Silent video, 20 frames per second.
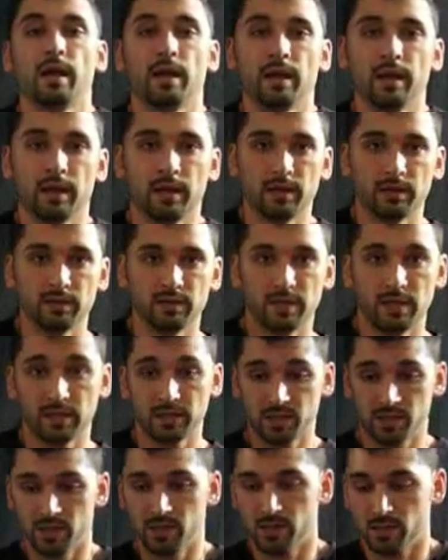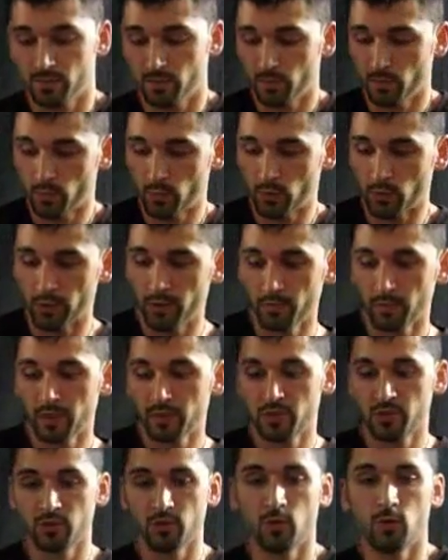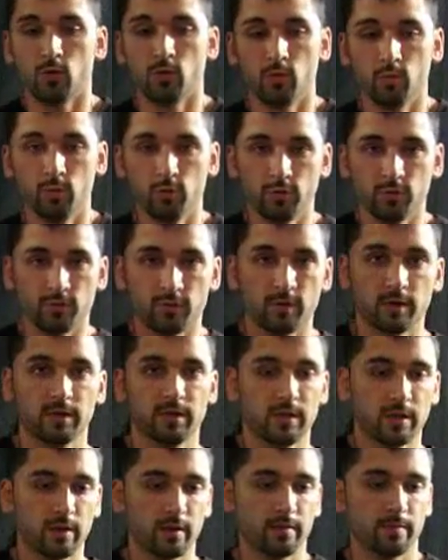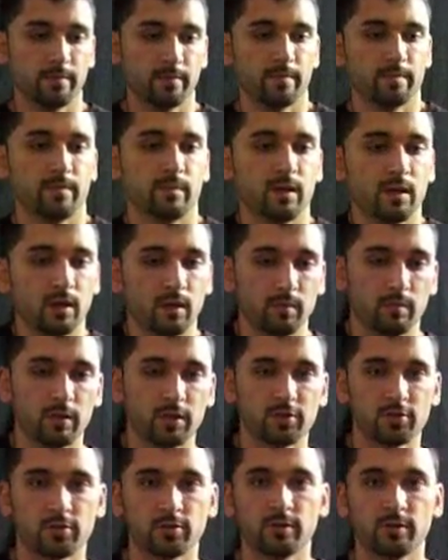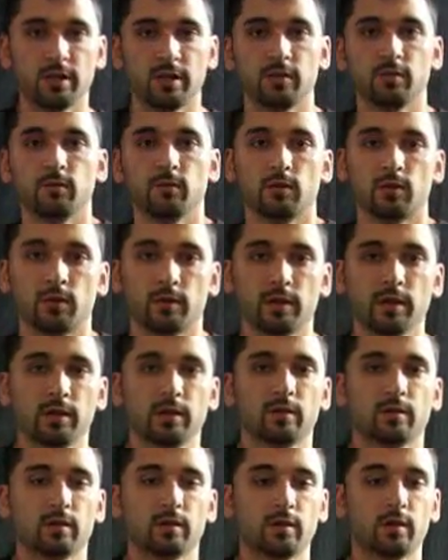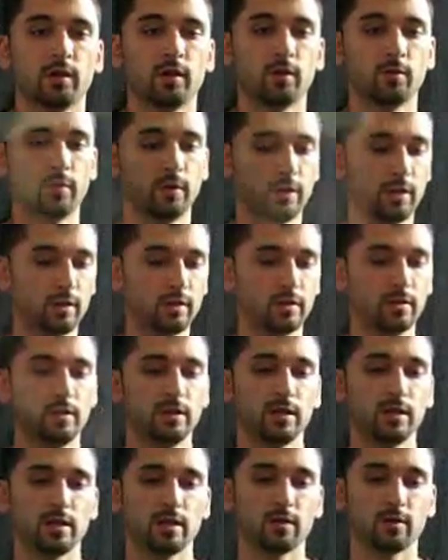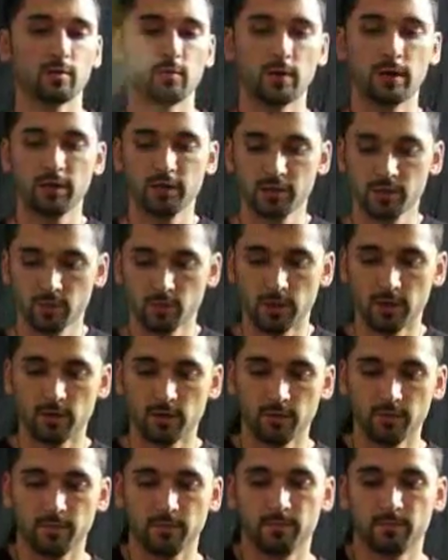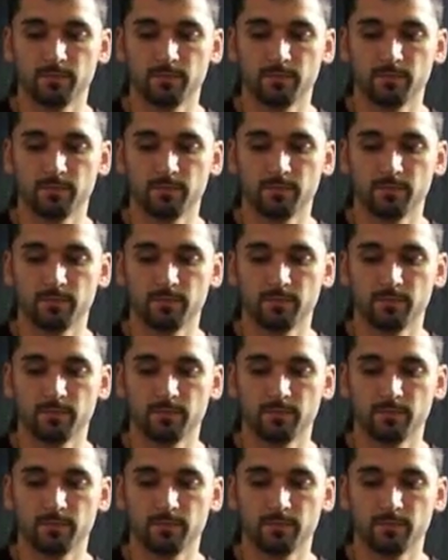And that's pretty much the whole move right there. Make sure that you learn it going the other way as well.